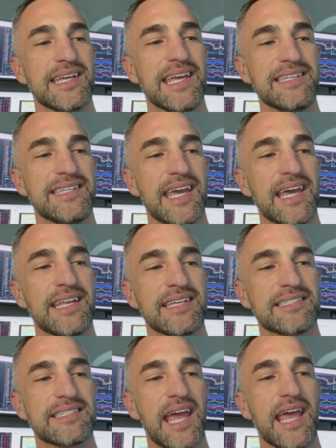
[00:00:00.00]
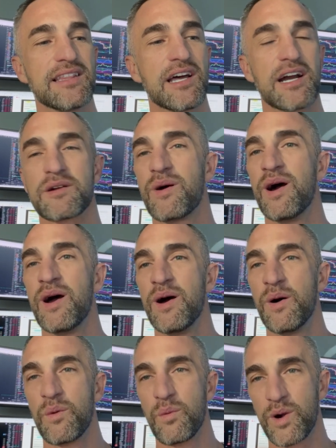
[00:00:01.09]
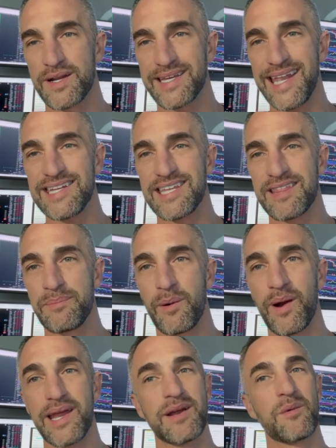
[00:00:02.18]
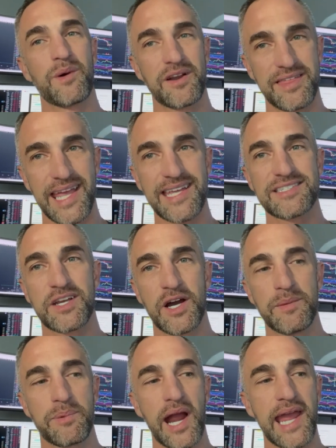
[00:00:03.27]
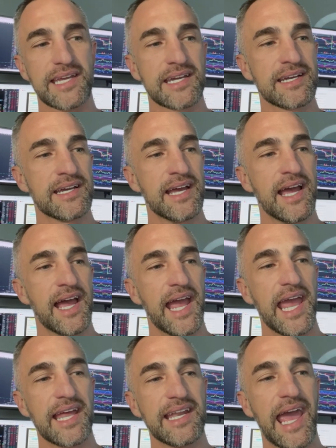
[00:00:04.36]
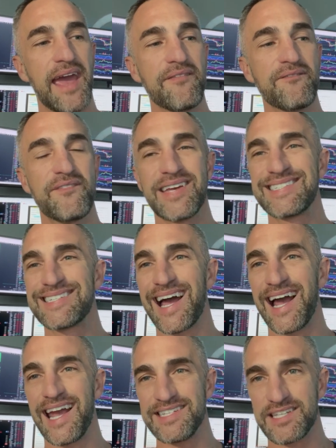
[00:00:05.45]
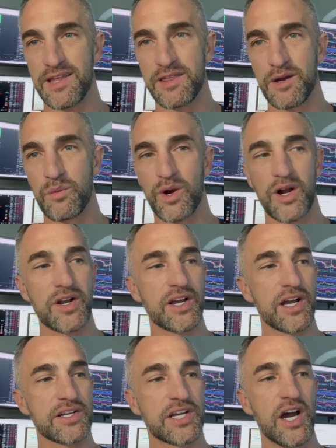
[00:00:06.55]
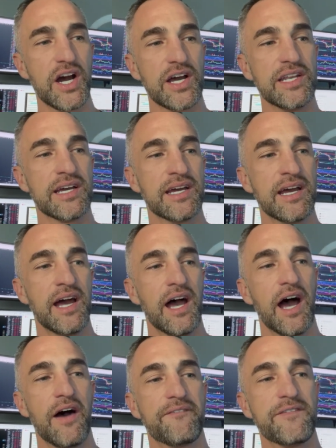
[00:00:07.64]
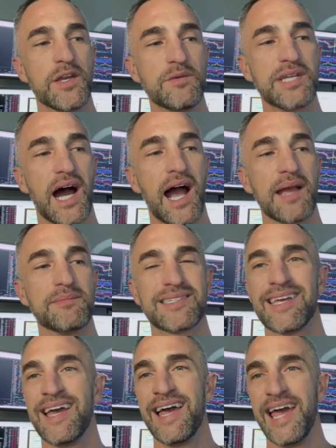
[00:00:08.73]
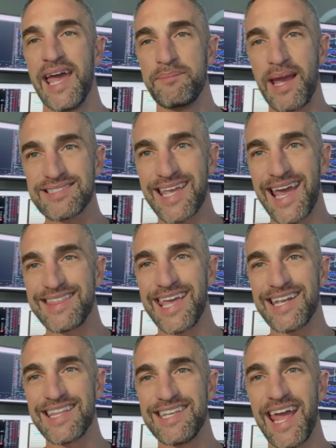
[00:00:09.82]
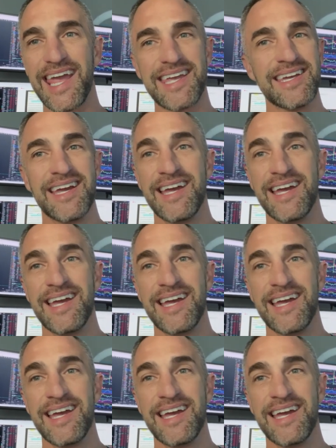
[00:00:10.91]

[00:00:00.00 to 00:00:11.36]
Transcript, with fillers: he did say, look, we're getting to the point where things could break, and emphasized the word could a few times. And basically at the end of the day,